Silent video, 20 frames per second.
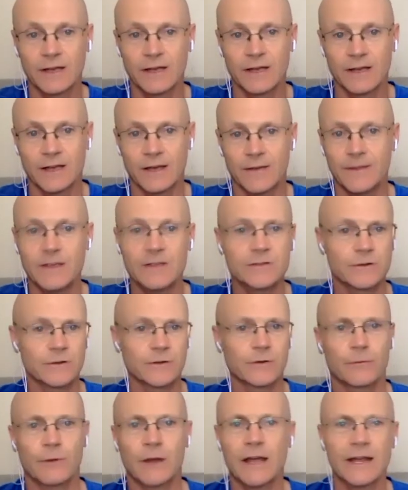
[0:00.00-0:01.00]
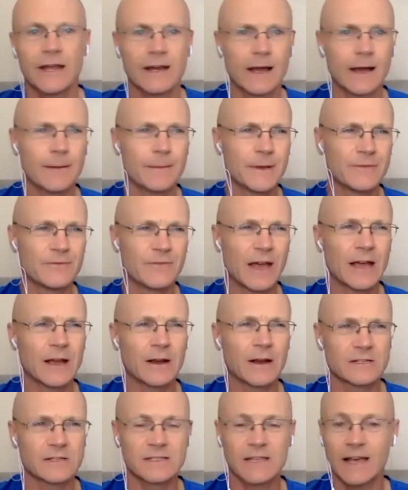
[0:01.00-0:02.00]
And these are great. I mean,
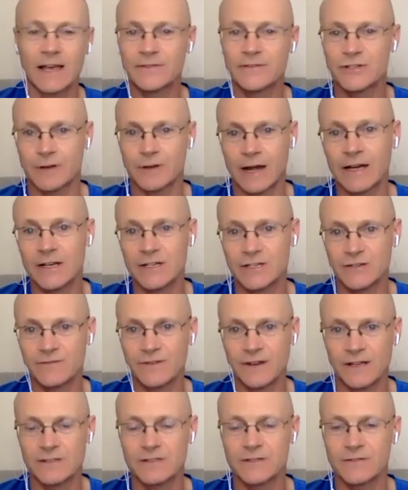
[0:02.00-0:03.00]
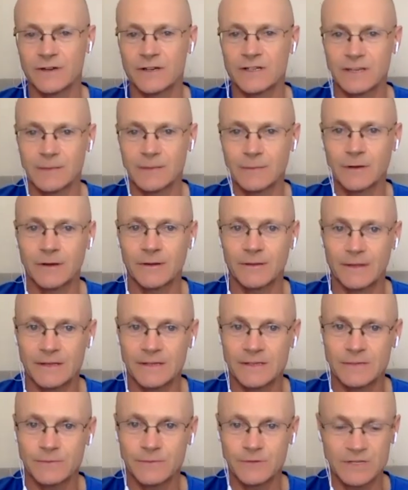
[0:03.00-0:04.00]
Vanguard's life strategy funds are very similar in
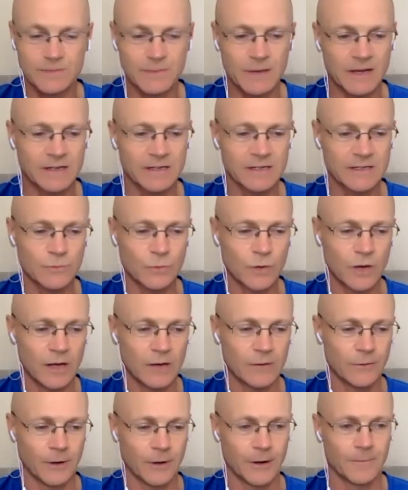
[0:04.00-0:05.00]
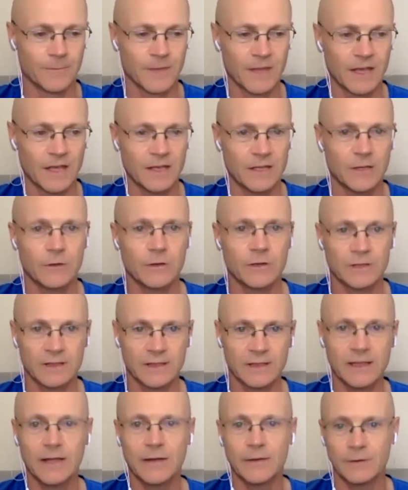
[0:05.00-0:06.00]
this respect as well, where you could
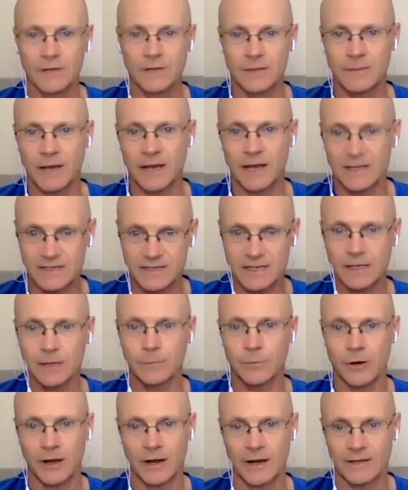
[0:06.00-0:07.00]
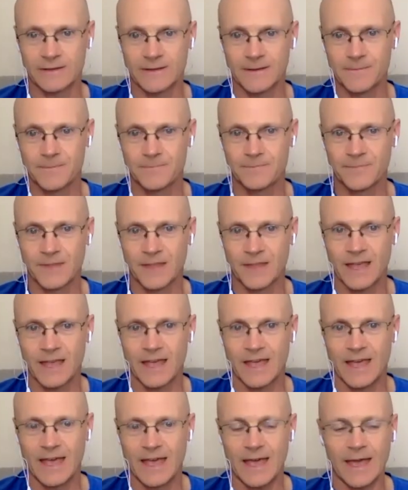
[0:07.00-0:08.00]
literally buy a single product
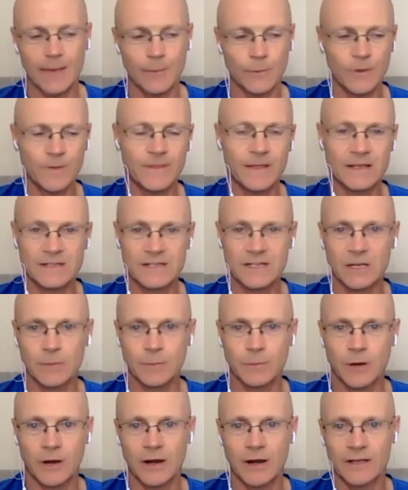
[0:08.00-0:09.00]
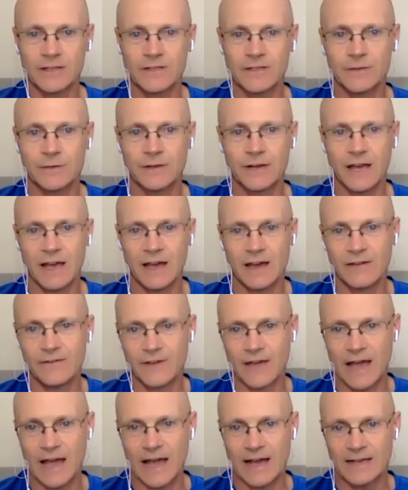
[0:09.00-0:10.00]
and with that single product, you could have
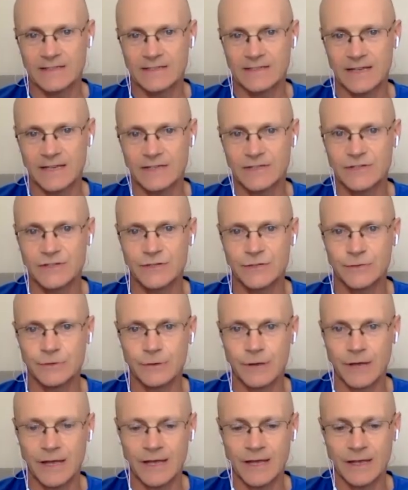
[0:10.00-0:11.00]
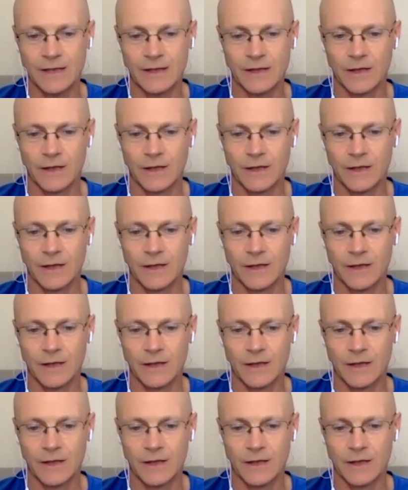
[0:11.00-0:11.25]
access to a,